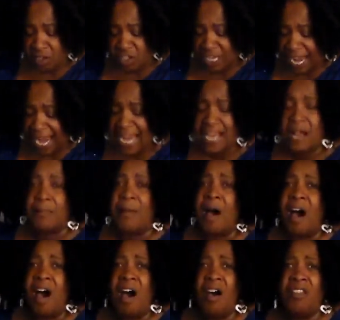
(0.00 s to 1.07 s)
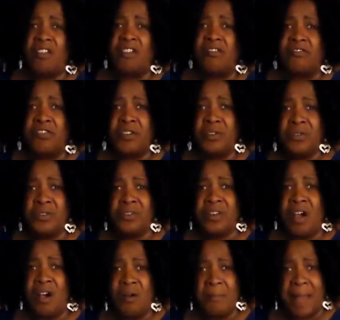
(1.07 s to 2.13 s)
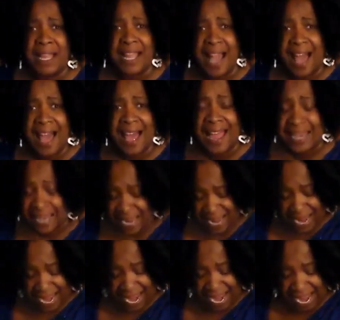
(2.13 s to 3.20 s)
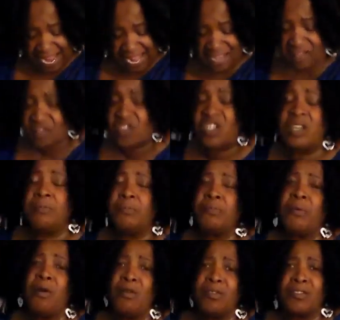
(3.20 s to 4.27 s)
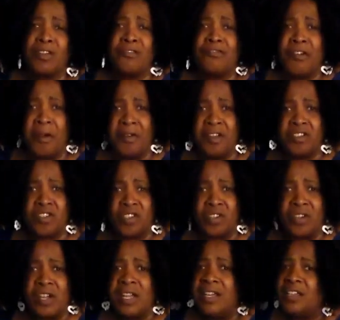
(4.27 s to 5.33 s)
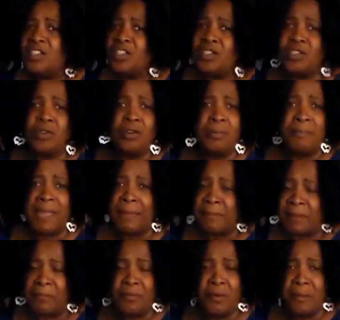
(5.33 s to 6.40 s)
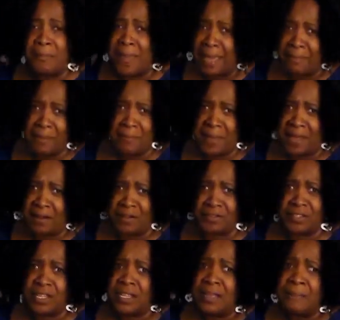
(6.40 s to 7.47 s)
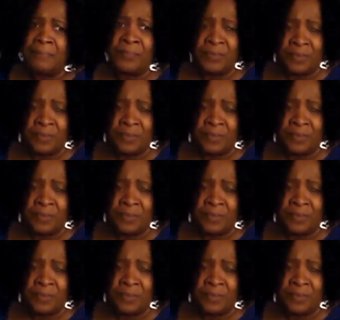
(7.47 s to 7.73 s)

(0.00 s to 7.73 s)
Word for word: She ate up all their food. Oh my God. And she broke their furniture. She tore baby, poor baby bear's